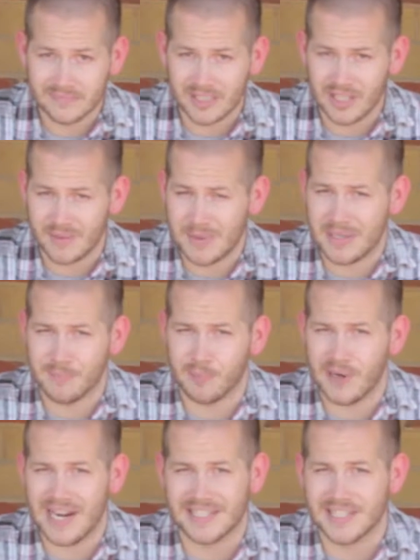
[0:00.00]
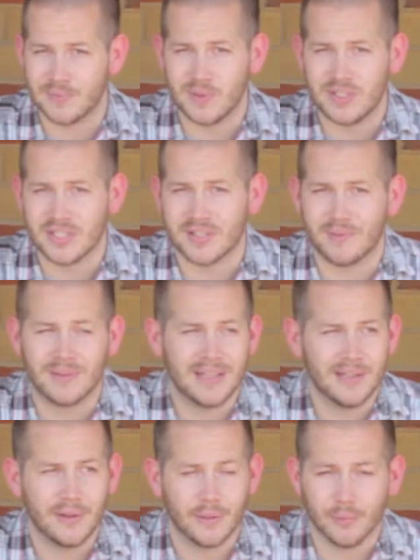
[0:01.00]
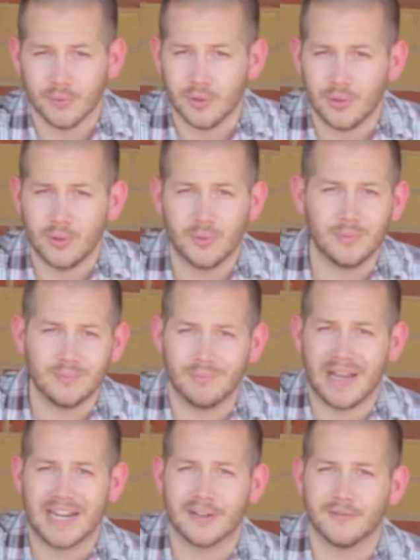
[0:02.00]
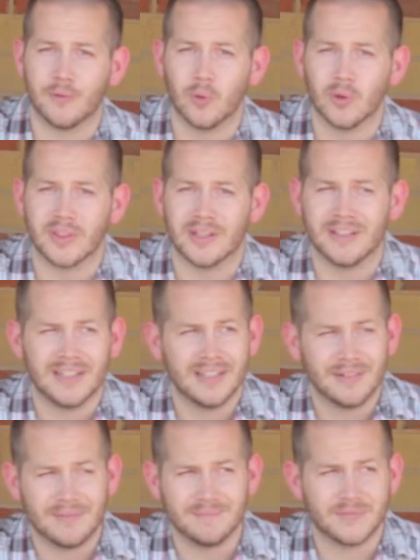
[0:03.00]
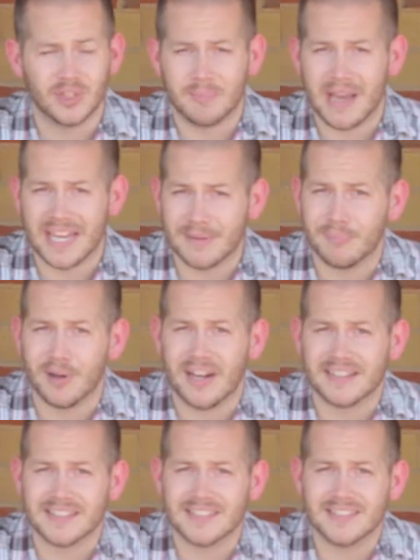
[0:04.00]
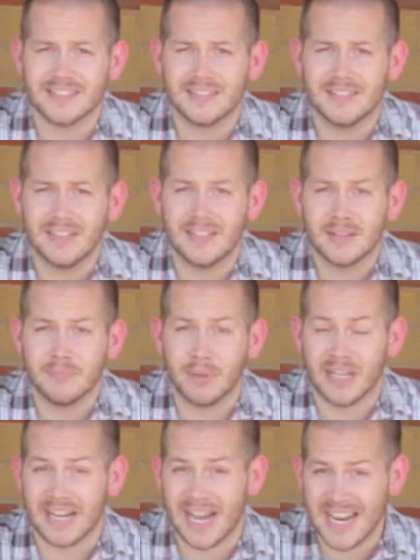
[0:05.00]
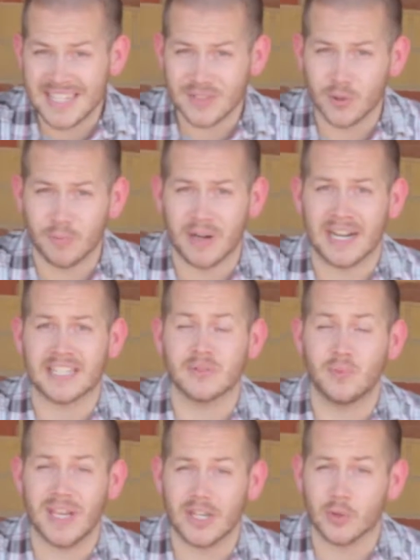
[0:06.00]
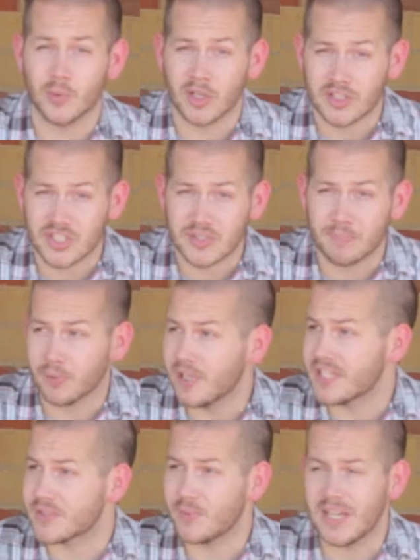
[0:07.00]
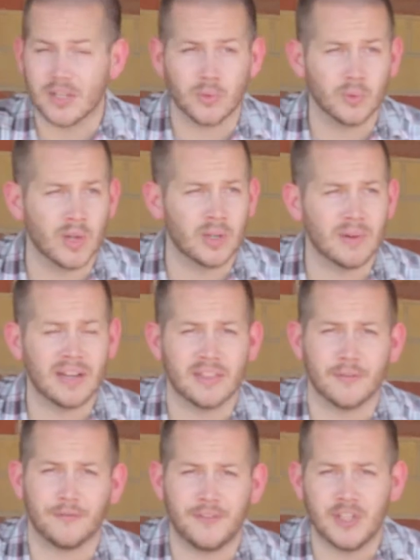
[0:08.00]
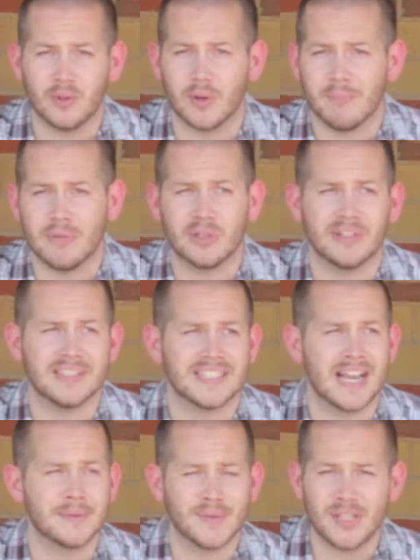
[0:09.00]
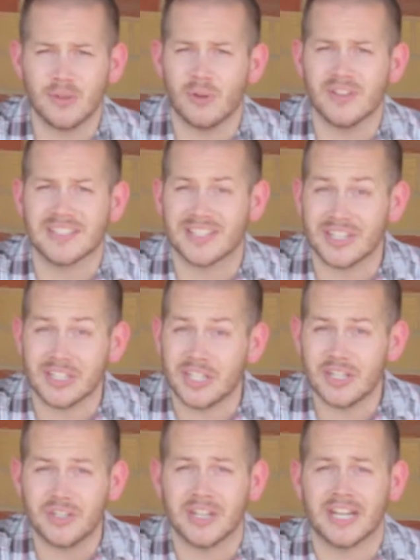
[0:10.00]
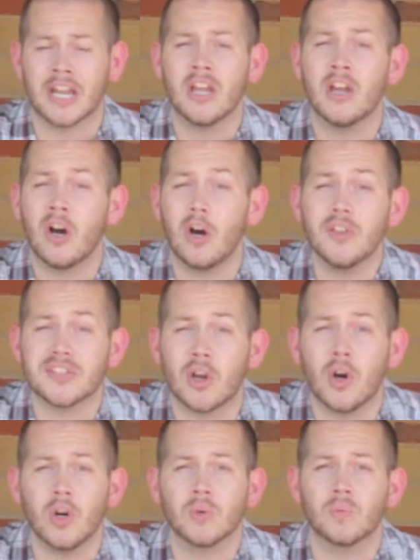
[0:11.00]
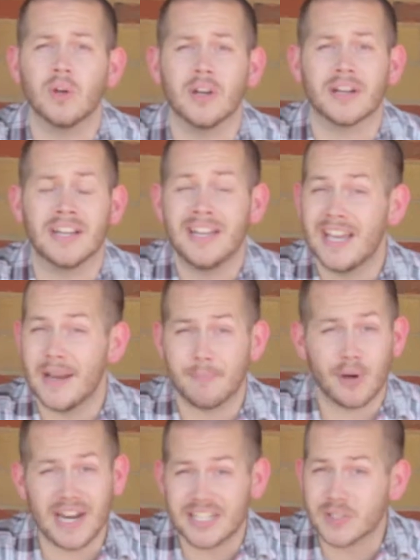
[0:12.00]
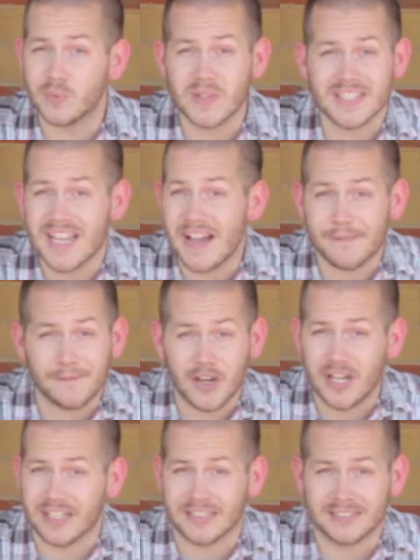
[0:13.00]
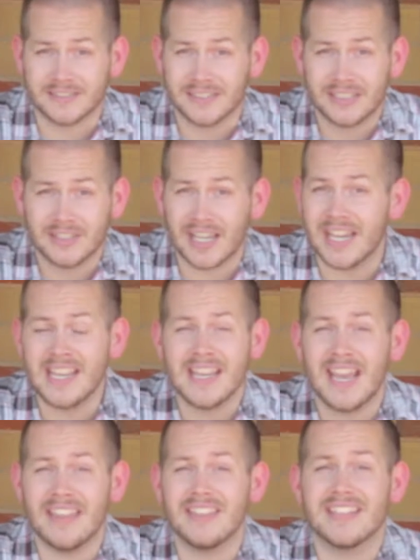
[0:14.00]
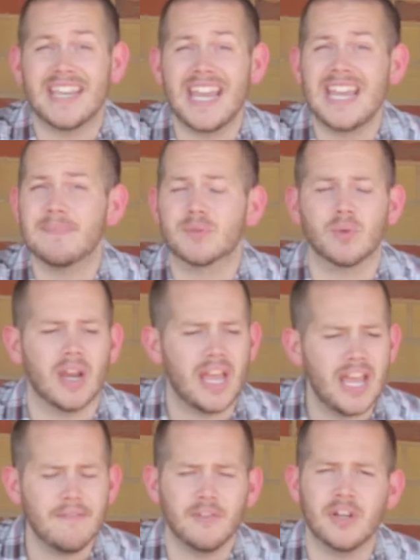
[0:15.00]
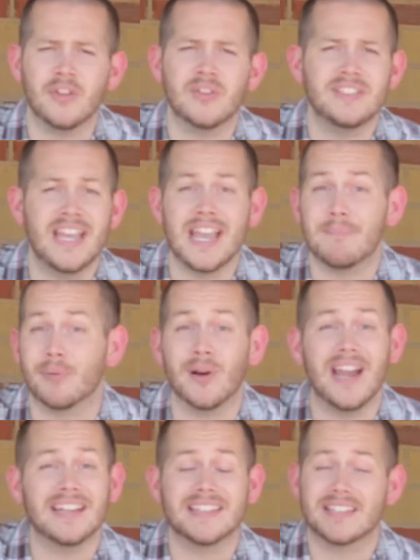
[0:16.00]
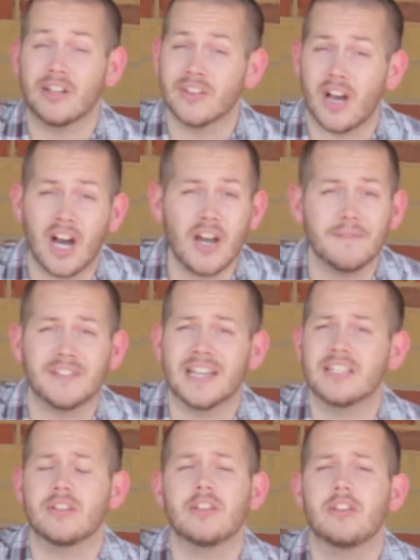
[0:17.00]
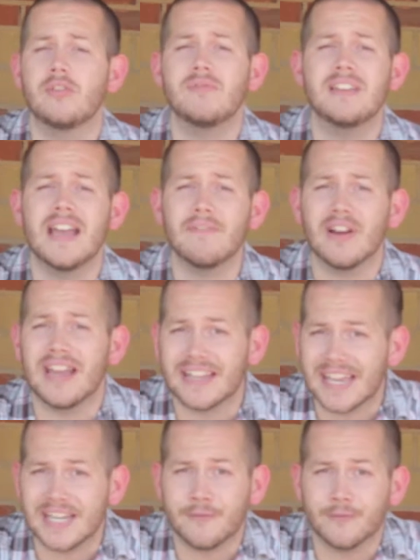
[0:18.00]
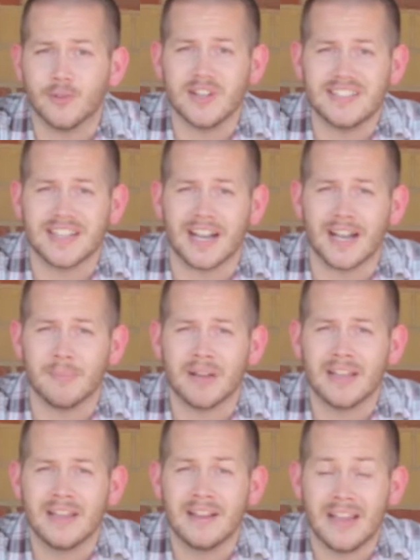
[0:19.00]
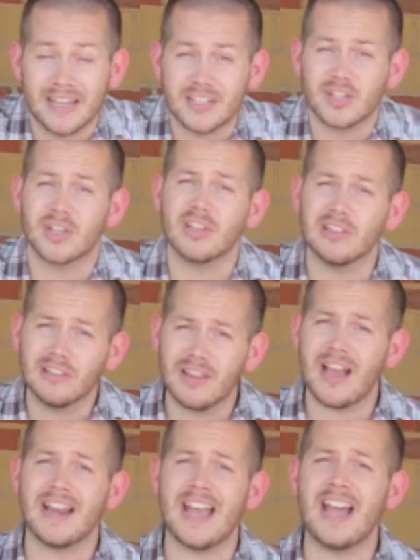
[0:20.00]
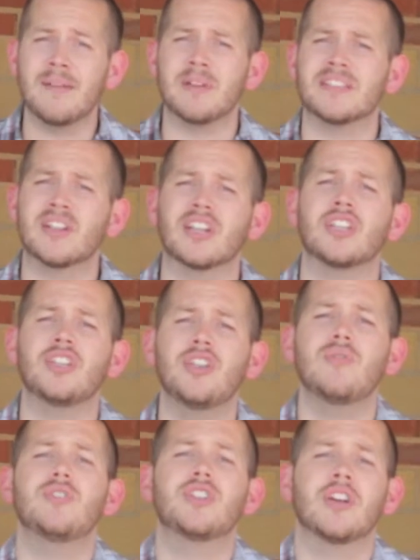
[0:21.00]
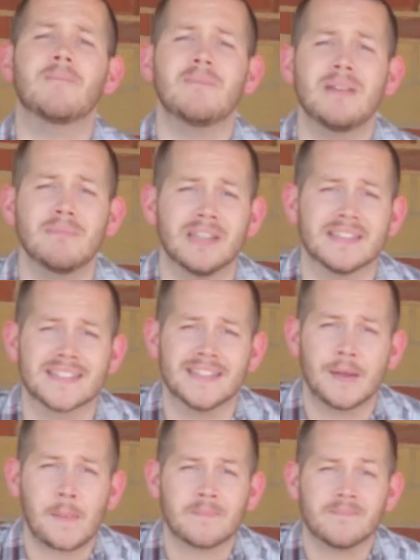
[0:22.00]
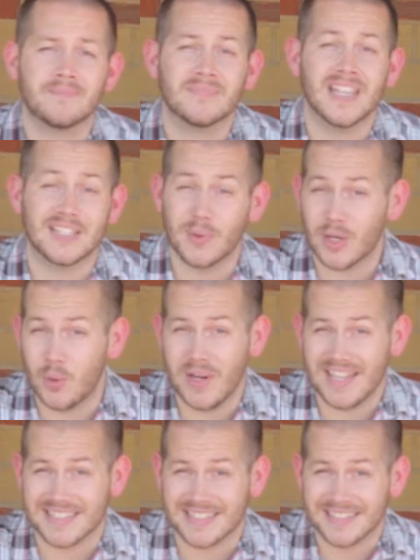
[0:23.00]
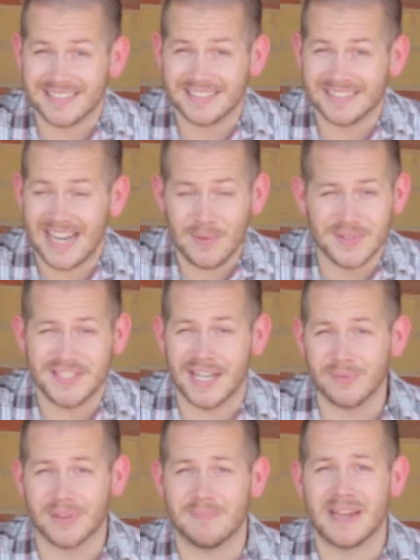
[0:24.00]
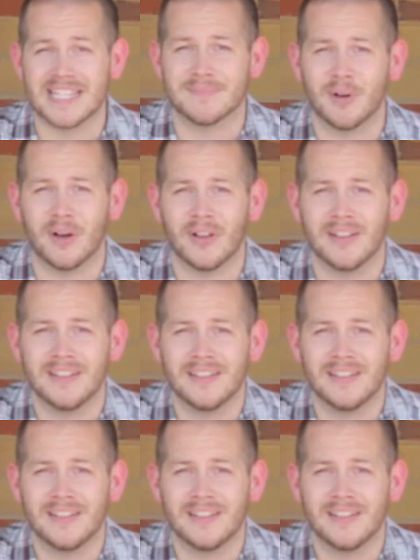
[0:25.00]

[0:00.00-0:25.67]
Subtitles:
You know, I mean, in practice, we just threw back and forth and took batting practice. But in high school practice, we had to run sprints. We had to run around the field a million times. We had to do all this conditioning, all this hard work. And practice was not fun. Okay? And the games were every other day. Practice on the off days. You never had any free time. And it took a lot out of me. It took a huge commitment. And so I quit. I was done with baseball.